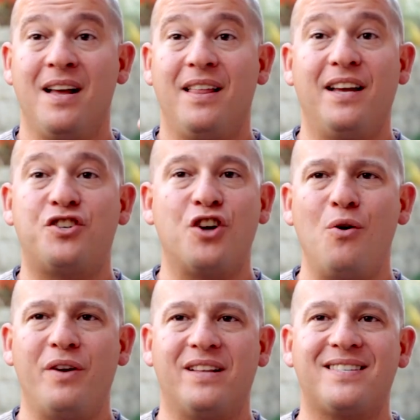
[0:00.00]
It's
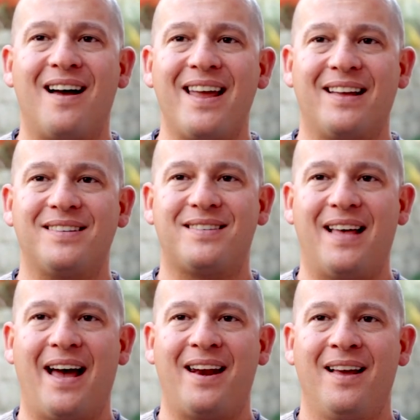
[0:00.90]
shown in science
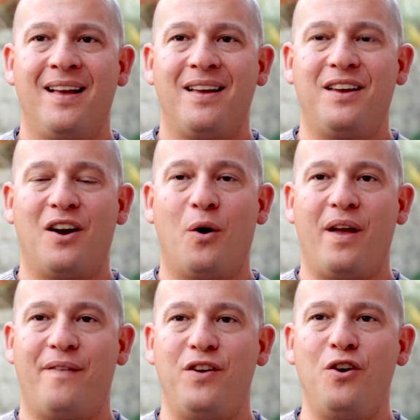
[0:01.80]
that,
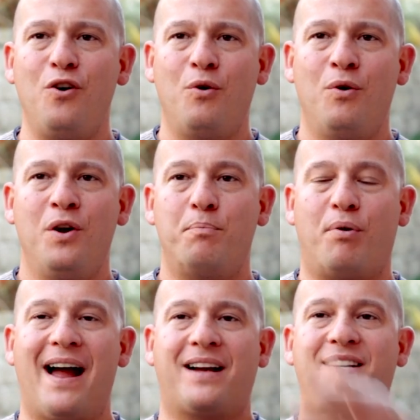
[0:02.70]
if you
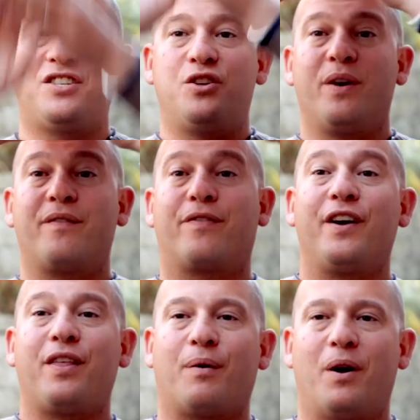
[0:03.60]
practice doing
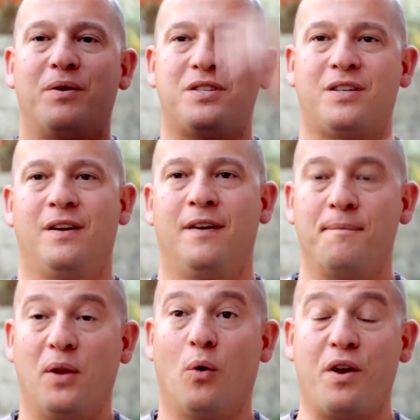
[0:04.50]
free throws,
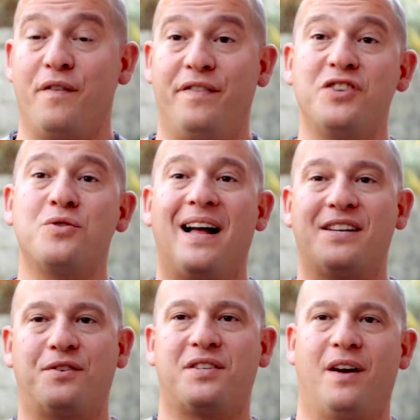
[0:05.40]
or you
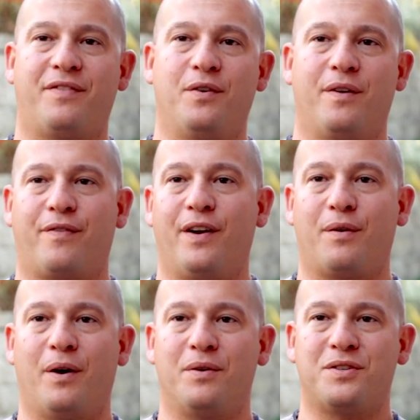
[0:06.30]
visualize yourself doing free
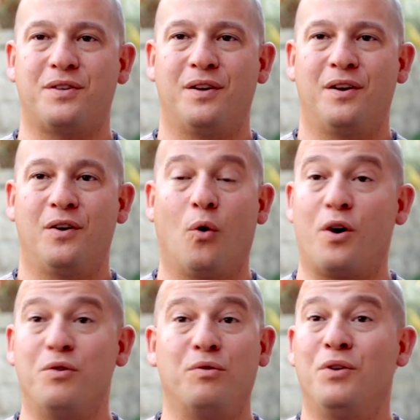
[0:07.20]
throws, or
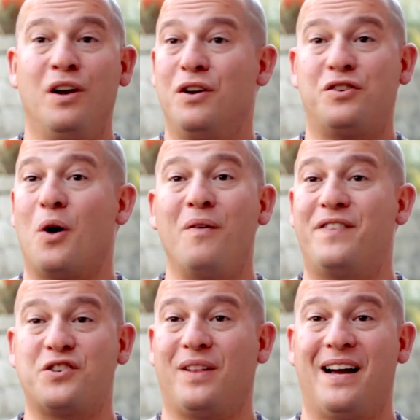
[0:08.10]
you don't
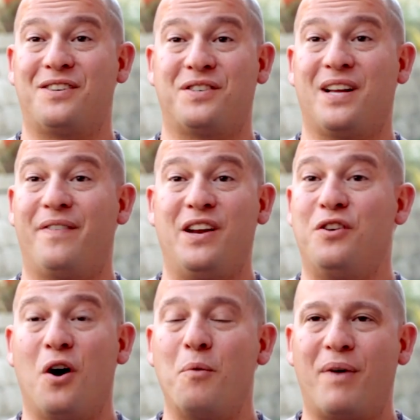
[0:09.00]
visualize yourself and you
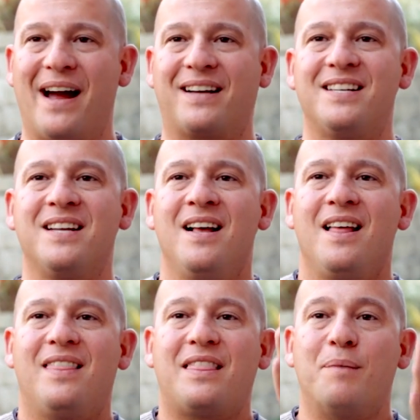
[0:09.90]
don't practice,
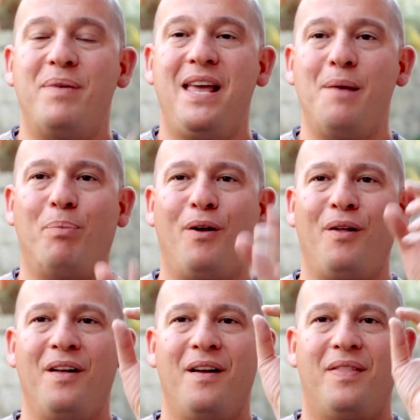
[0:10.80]
that the
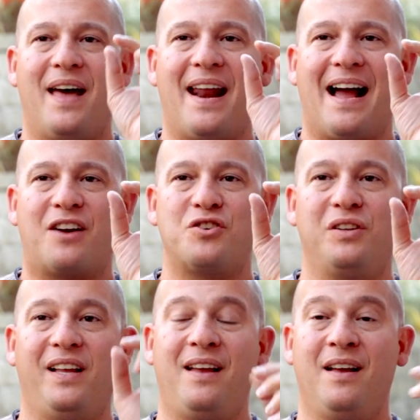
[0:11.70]
people that
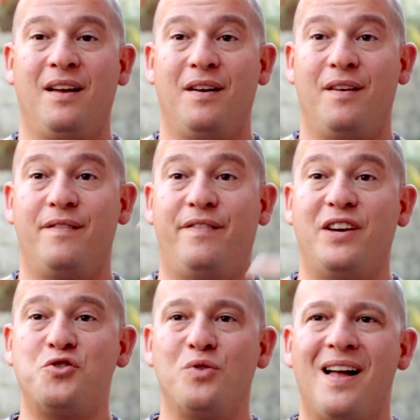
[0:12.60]
actually
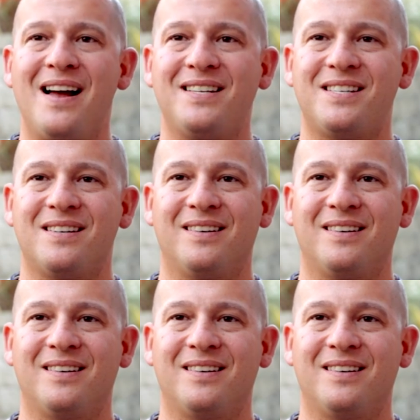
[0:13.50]
visualize